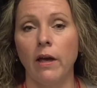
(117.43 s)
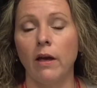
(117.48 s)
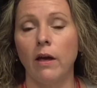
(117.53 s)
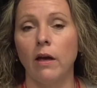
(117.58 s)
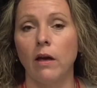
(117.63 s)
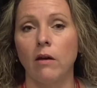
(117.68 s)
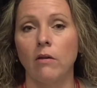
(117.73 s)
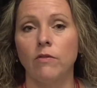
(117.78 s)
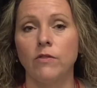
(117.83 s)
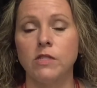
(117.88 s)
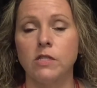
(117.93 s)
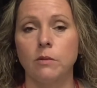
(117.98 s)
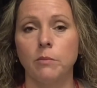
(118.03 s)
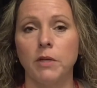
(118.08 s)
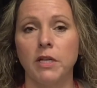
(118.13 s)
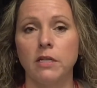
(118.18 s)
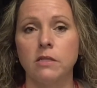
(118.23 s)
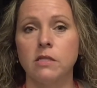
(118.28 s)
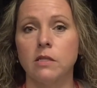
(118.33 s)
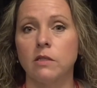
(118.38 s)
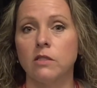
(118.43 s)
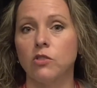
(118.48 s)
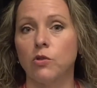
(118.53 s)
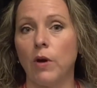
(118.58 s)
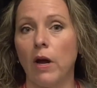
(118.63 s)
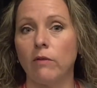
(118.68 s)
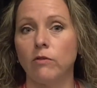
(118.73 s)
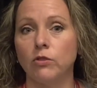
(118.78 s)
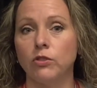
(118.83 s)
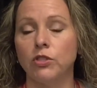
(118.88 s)
have some kids that
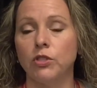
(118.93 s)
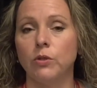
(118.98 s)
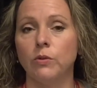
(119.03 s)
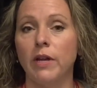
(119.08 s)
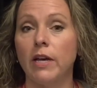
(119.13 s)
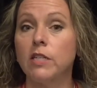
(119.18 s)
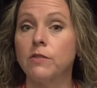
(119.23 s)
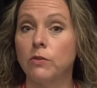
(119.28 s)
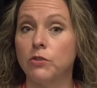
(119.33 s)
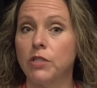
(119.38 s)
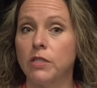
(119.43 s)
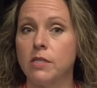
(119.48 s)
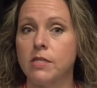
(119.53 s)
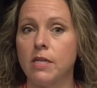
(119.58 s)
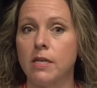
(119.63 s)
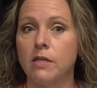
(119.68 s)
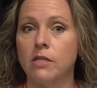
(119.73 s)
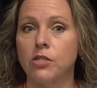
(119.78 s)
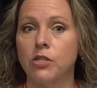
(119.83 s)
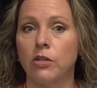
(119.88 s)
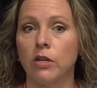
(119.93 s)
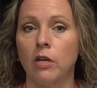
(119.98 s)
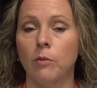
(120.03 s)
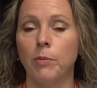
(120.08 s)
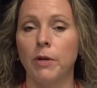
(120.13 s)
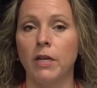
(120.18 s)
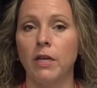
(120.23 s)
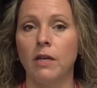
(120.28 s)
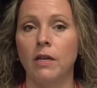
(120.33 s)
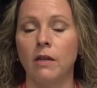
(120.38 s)
traveled to Nashville, Tennessee this year and
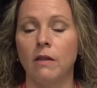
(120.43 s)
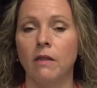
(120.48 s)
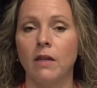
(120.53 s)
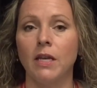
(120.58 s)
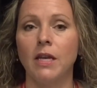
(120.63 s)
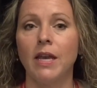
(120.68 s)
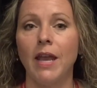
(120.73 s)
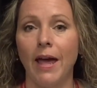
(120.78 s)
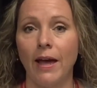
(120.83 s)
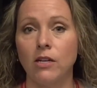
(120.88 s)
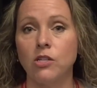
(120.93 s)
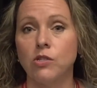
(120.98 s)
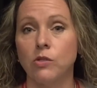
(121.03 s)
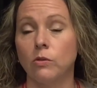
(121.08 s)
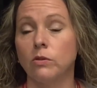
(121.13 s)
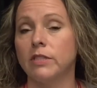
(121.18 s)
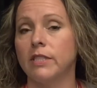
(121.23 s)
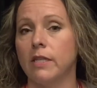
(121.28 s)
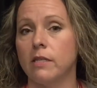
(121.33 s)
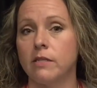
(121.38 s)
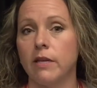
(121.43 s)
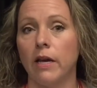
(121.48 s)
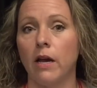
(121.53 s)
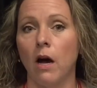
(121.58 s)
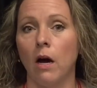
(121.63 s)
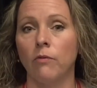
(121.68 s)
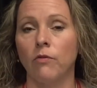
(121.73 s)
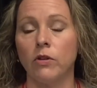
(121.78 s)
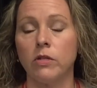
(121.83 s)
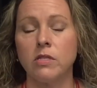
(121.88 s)
competed in the National TSA
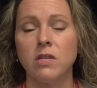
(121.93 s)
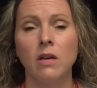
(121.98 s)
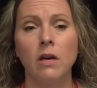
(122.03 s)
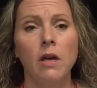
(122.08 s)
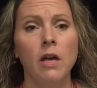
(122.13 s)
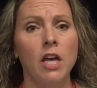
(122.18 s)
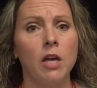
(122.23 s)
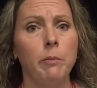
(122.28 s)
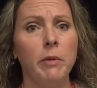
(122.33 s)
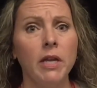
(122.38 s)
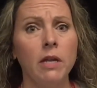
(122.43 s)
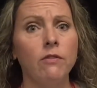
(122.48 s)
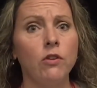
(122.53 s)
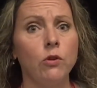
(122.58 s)
Conference. And many